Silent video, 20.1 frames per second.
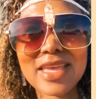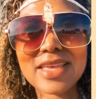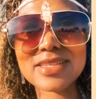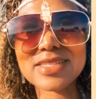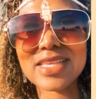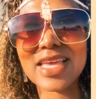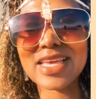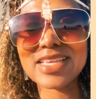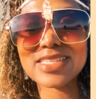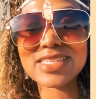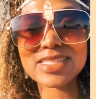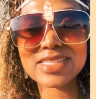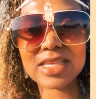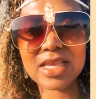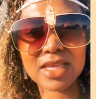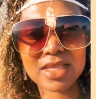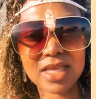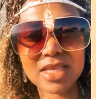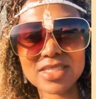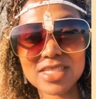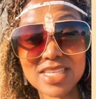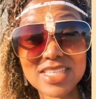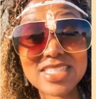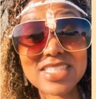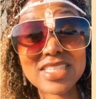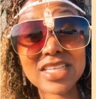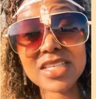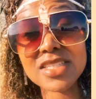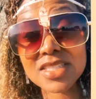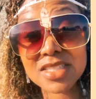is a
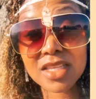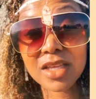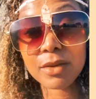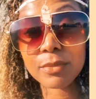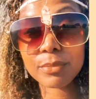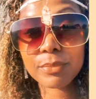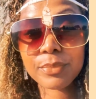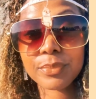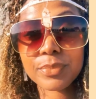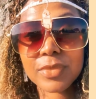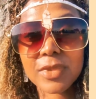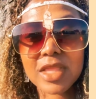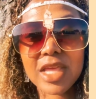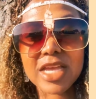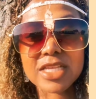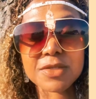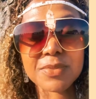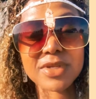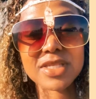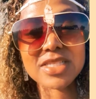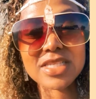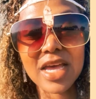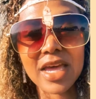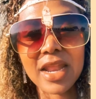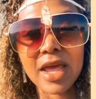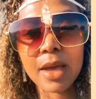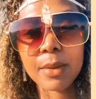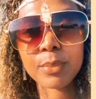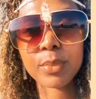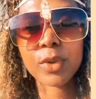system that has been set
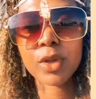up,